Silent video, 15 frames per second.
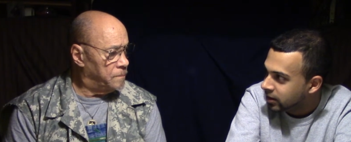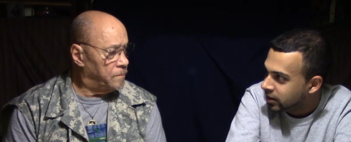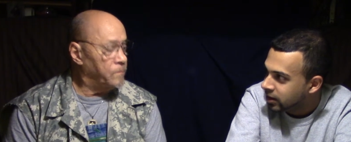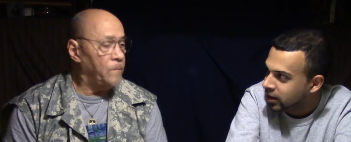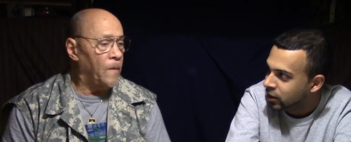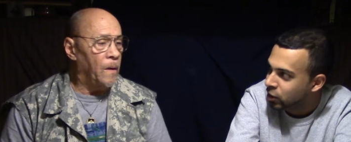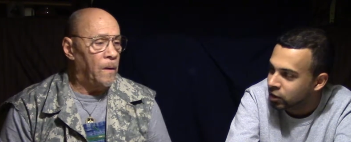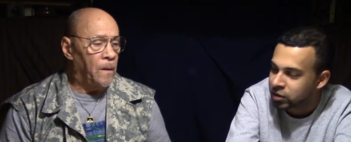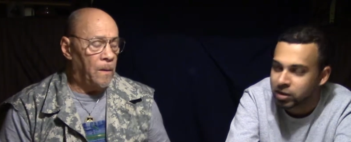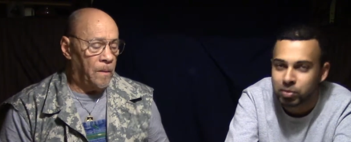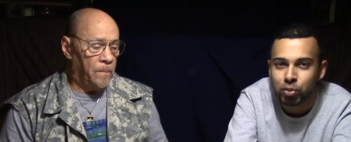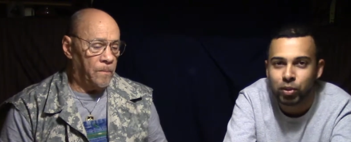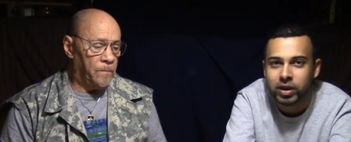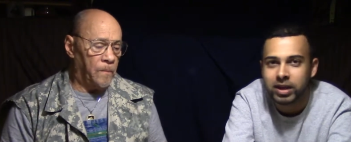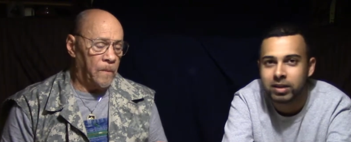Speaker 1: like an, a
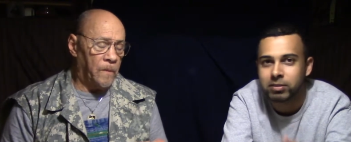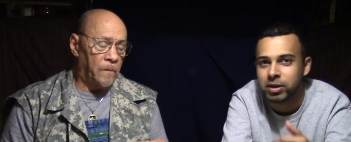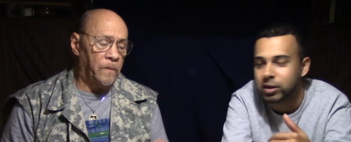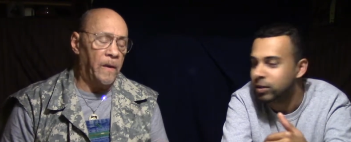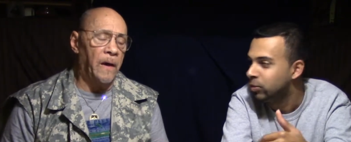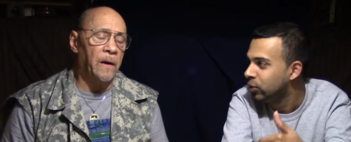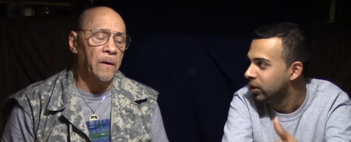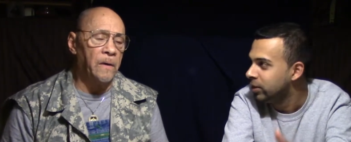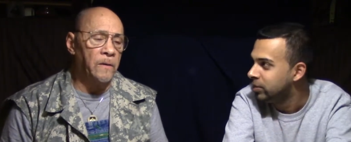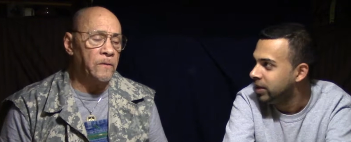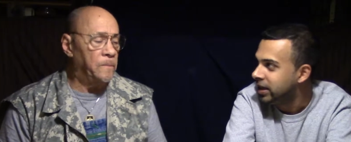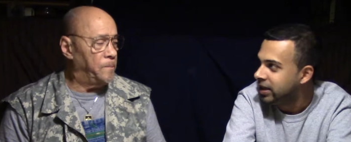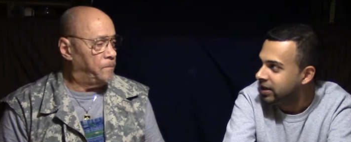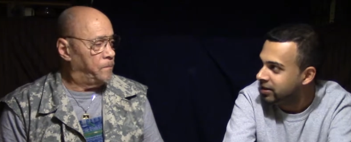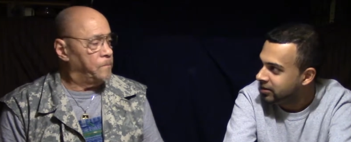supreme, a supreme there is,
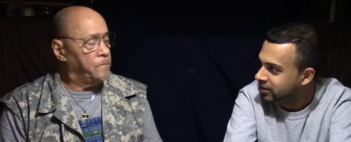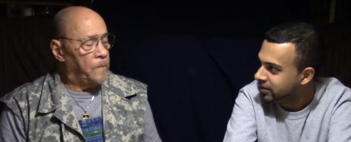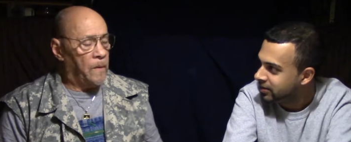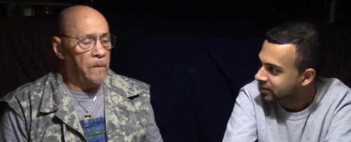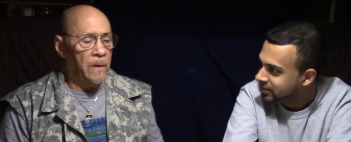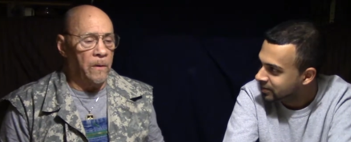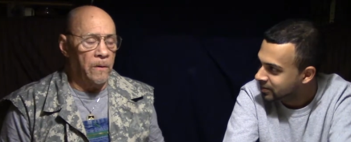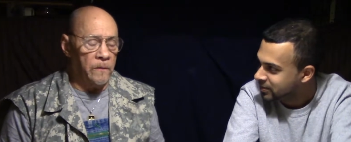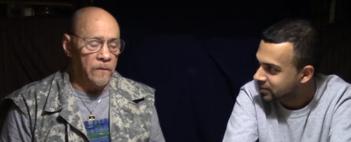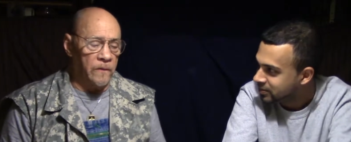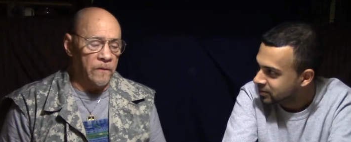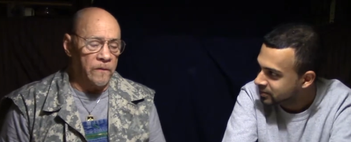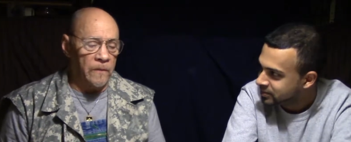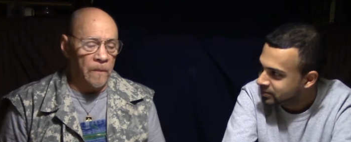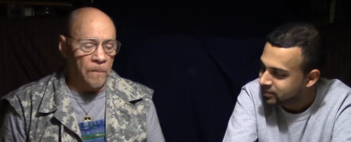being?
Speaker 2: There is a
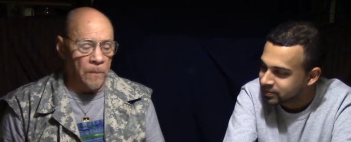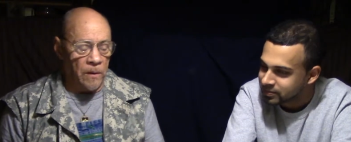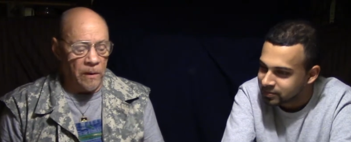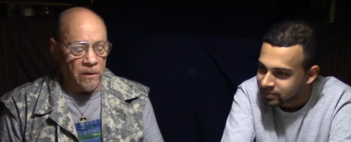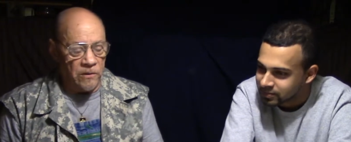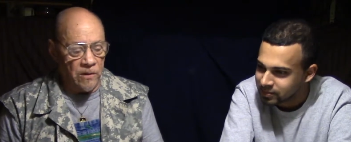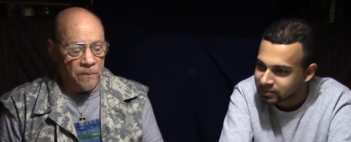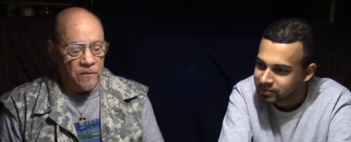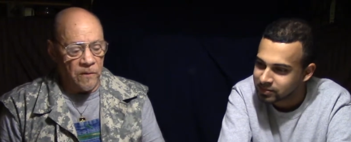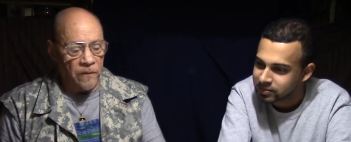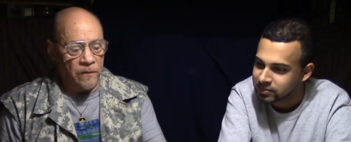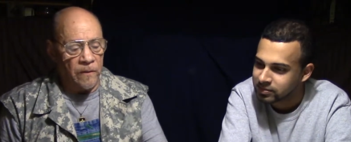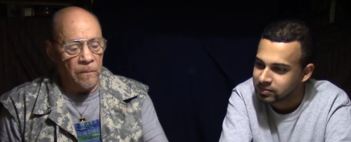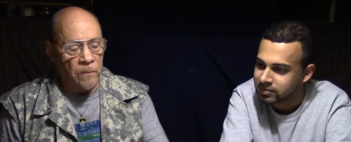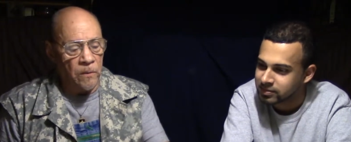symbol. An Egyptian
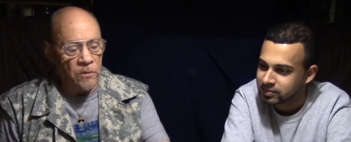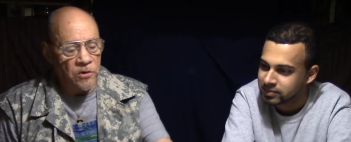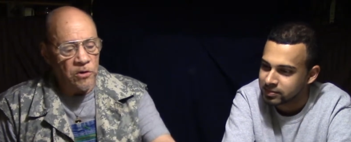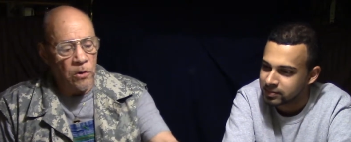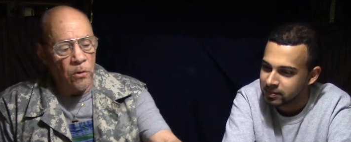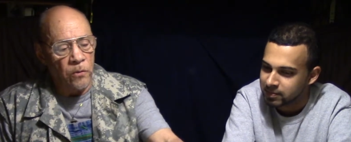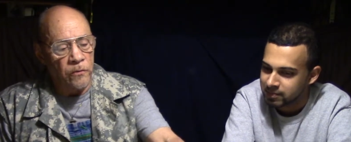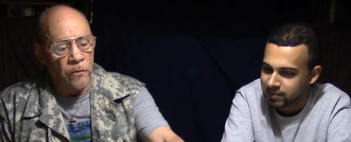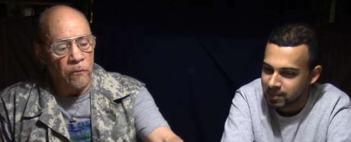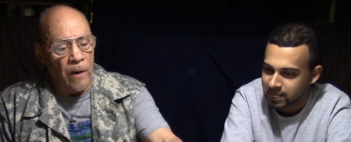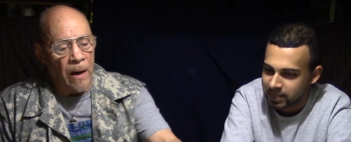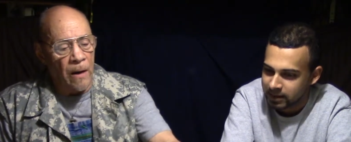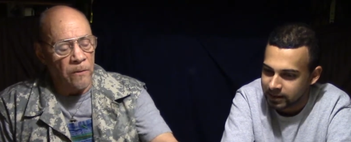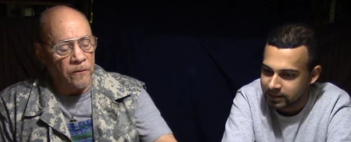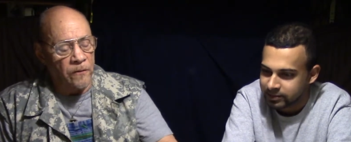symbol shows a
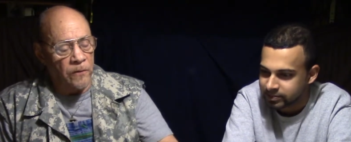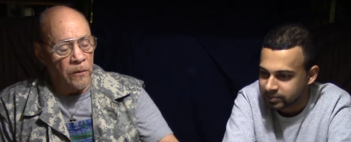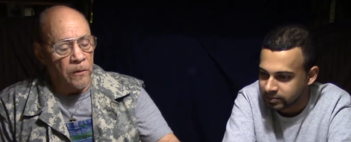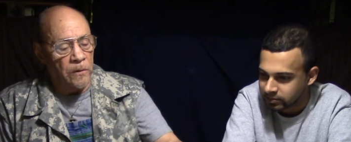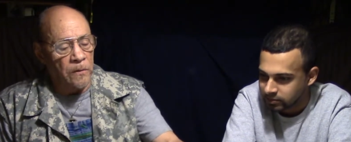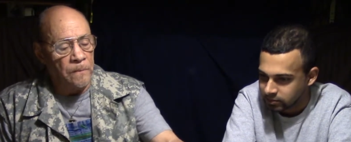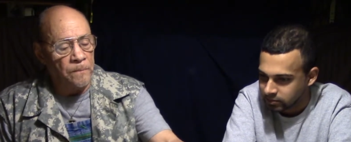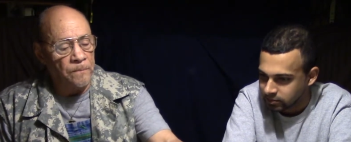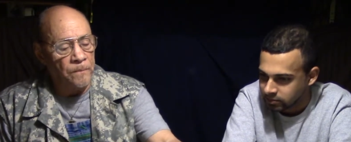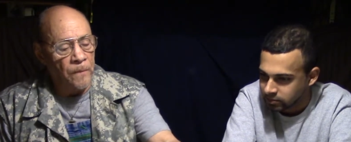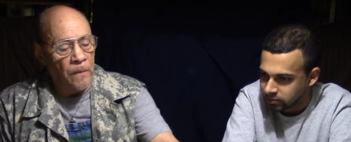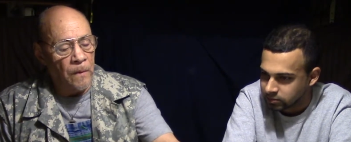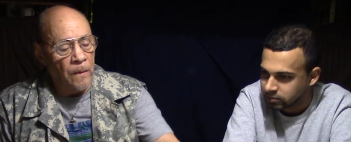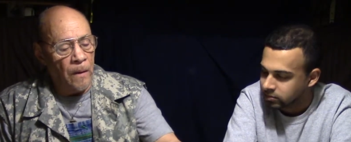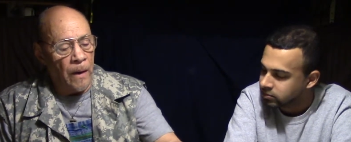round circle.
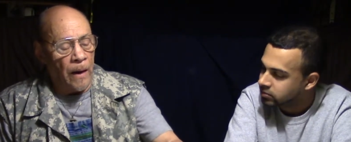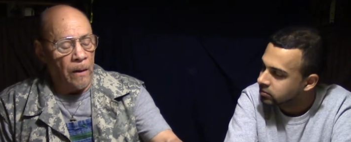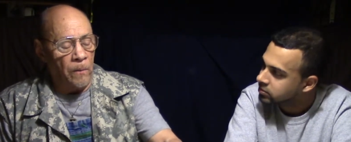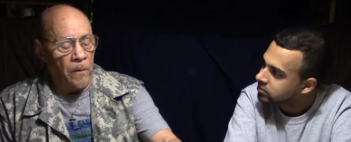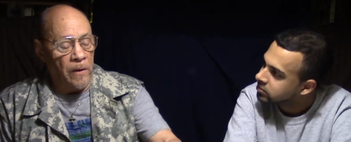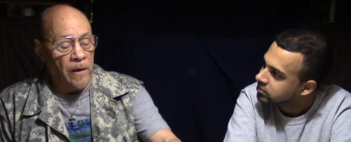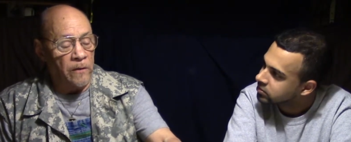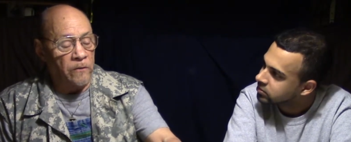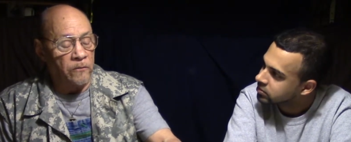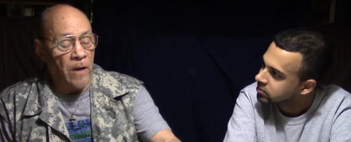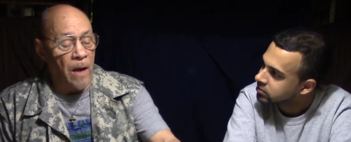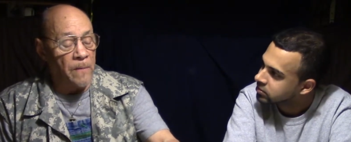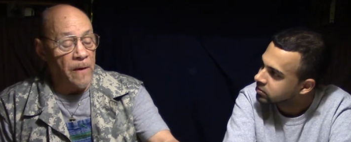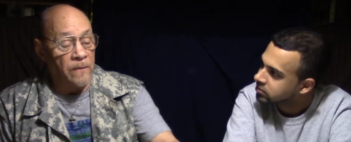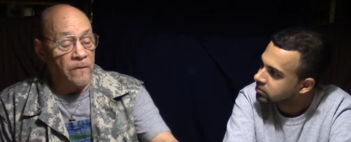I don't know whether they
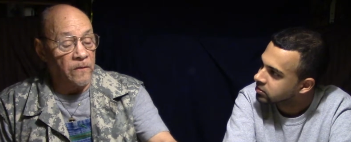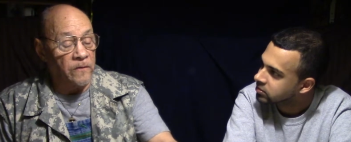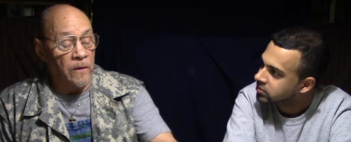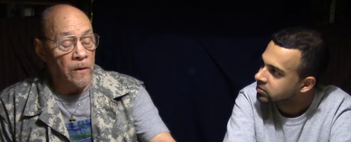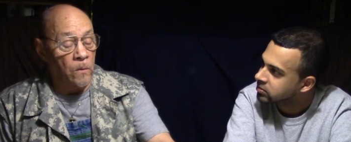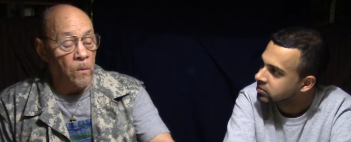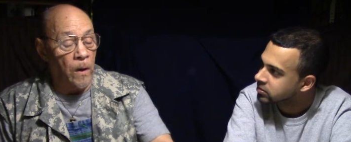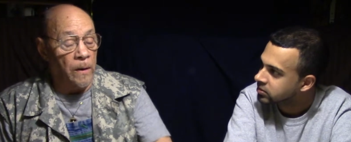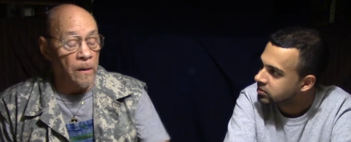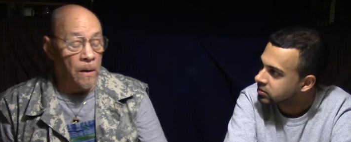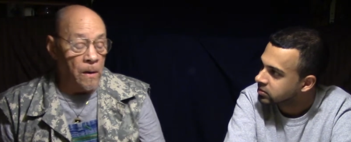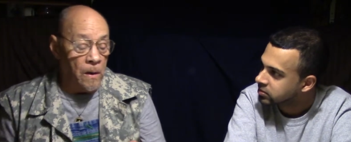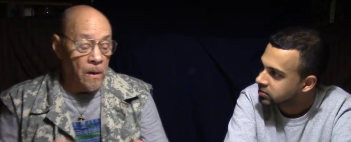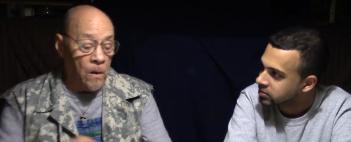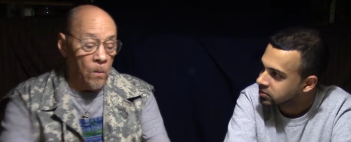describe it as the sun or what,
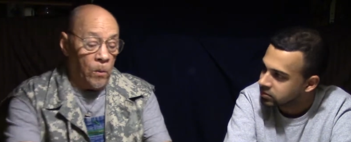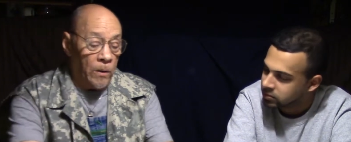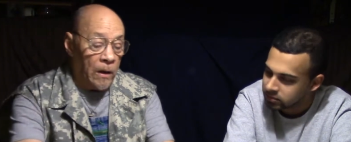with